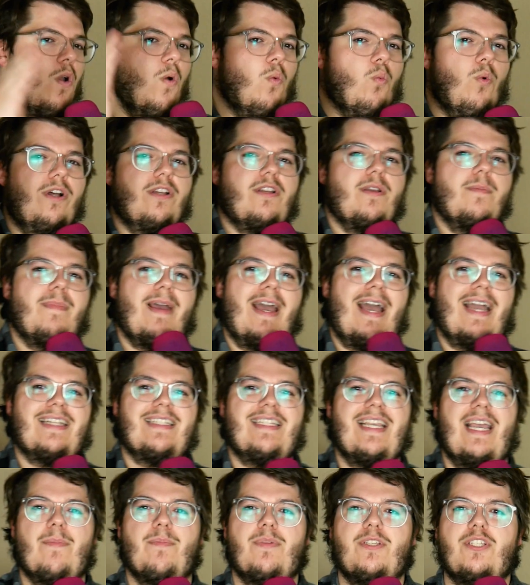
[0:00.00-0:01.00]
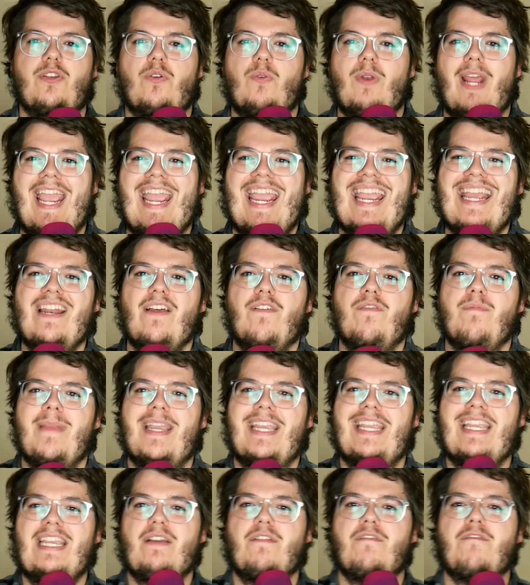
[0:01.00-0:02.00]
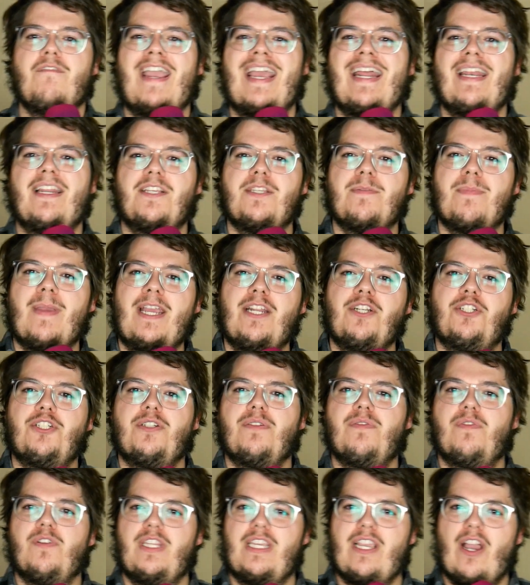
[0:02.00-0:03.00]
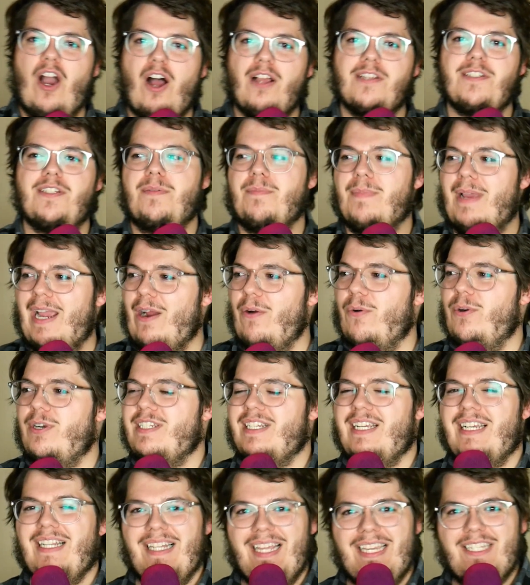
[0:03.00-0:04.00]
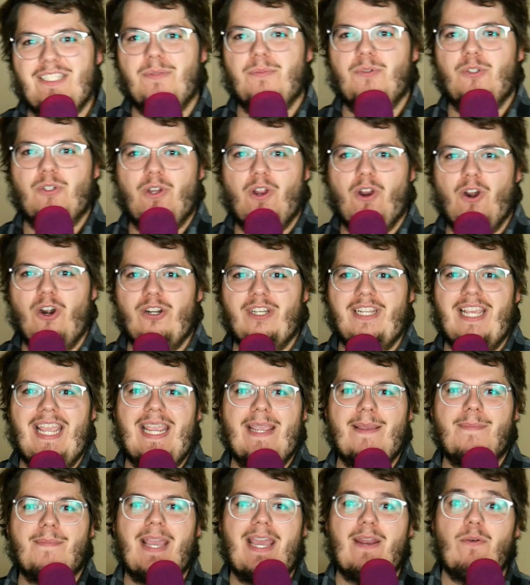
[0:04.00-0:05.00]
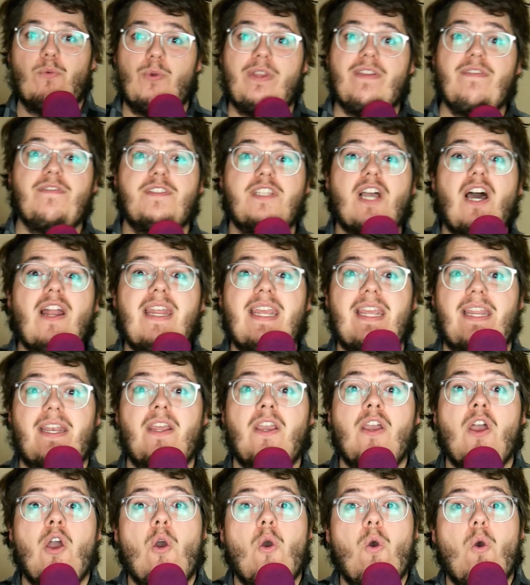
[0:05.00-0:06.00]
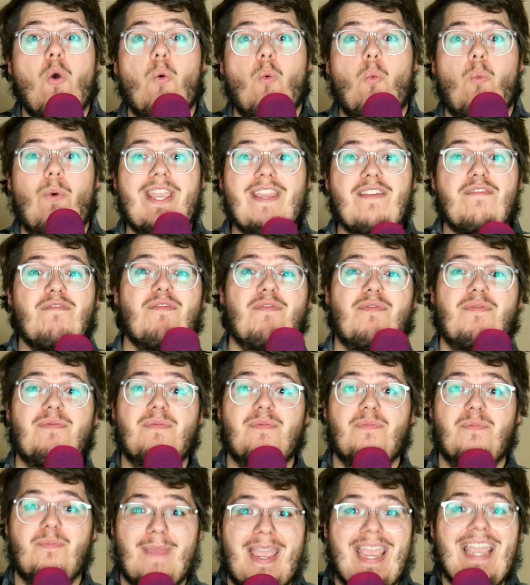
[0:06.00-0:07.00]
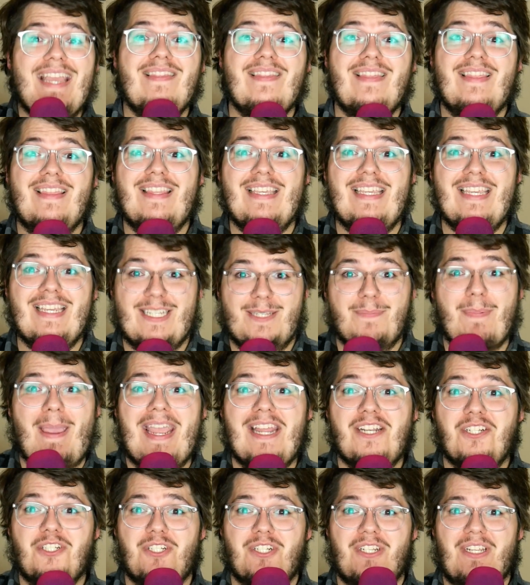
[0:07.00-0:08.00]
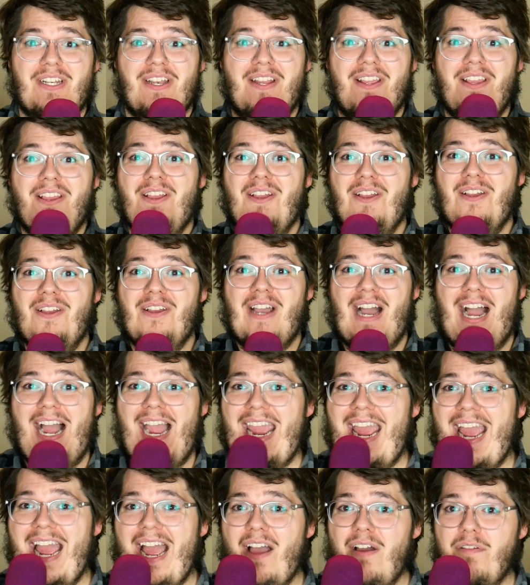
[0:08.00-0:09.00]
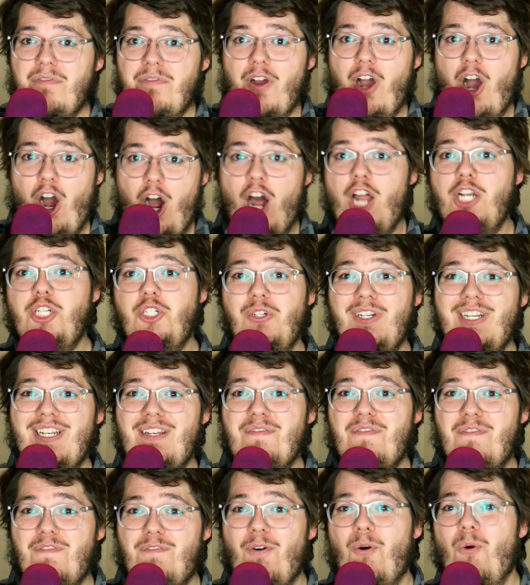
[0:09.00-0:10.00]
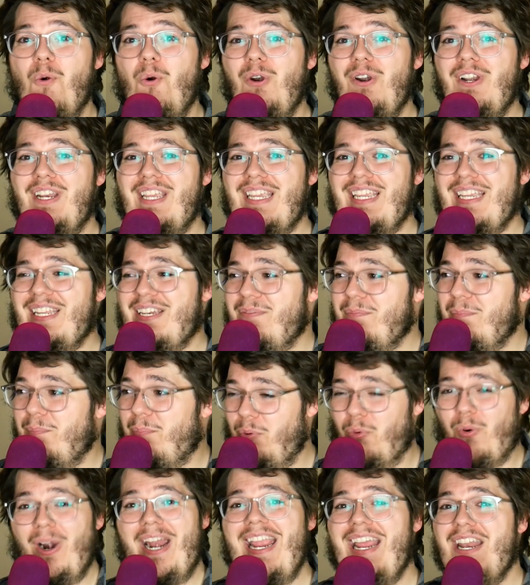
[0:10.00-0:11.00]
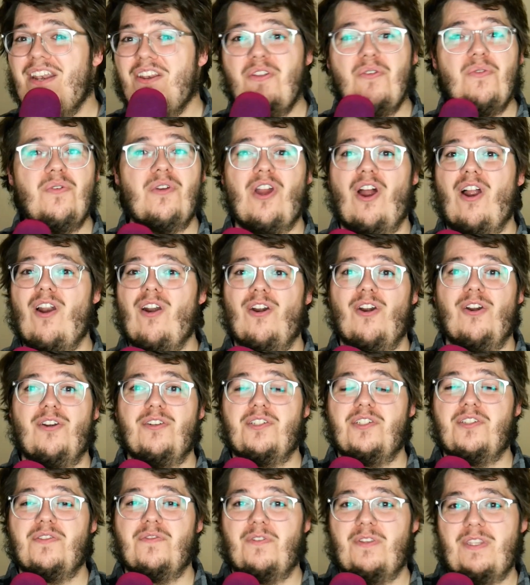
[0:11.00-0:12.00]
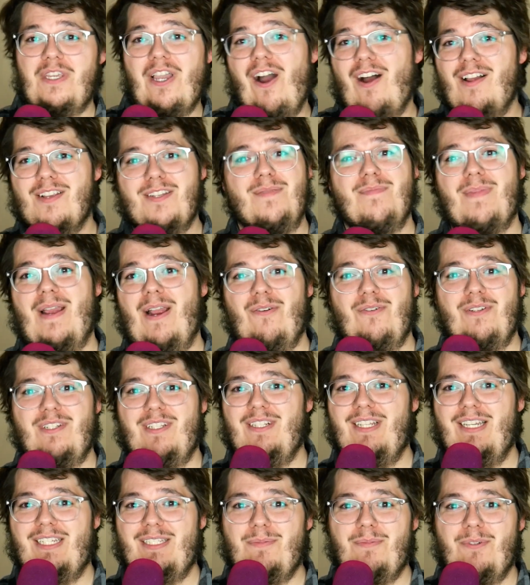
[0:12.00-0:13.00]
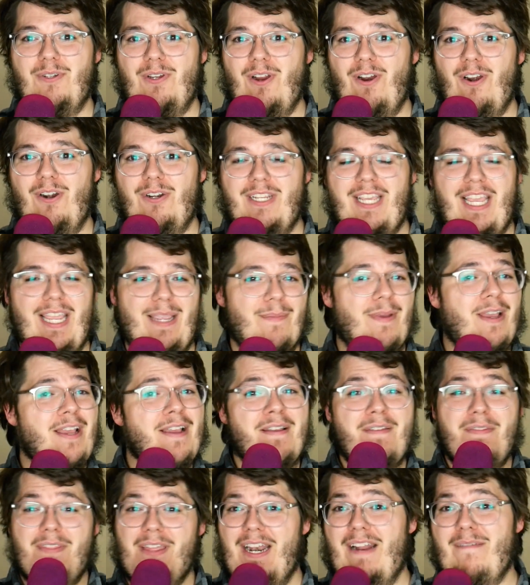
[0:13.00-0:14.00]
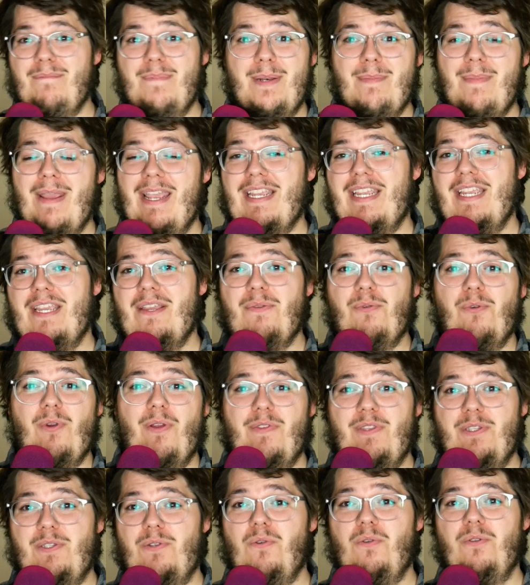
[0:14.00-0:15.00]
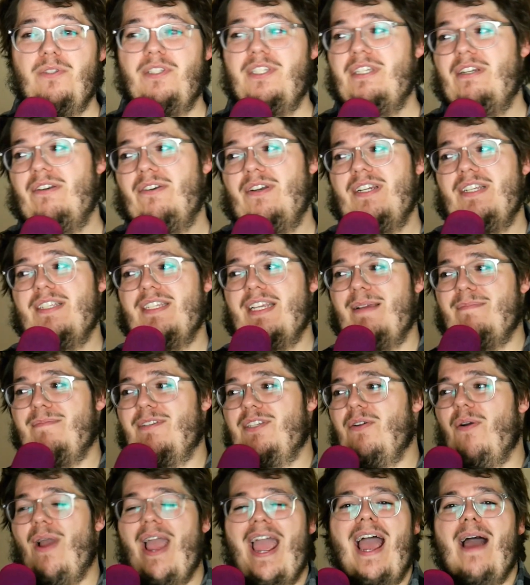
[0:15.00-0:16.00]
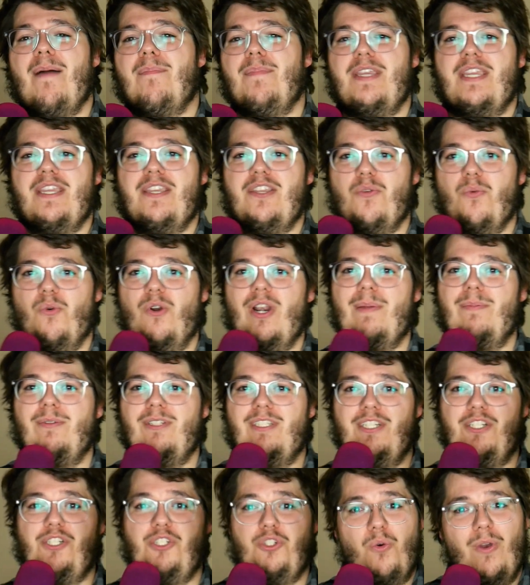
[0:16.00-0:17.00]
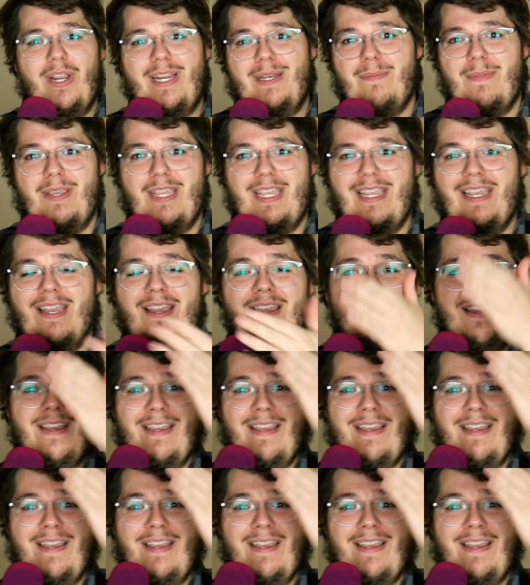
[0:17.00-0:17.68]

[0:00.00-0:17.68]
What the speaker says: Welcome back to episode 8 of making a fan expansion for the Austin Powers collectible card game, and we've done it! We've made the expansion! I have 140 brand new cards for the Austin Powers collectible card game that I've been making throughout this whole series. I'm so happy you were able to join me